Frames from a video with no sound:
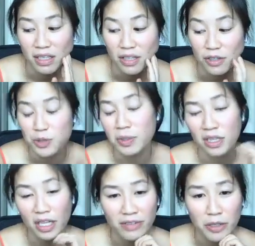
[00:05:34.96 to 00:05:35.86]
there's been a
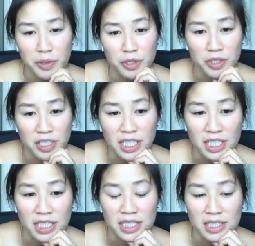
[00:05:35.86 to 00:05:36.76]
lot of
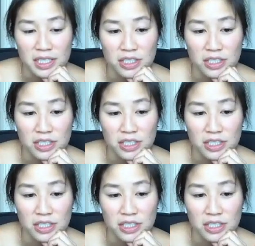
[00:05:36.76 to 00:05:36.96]
opportunities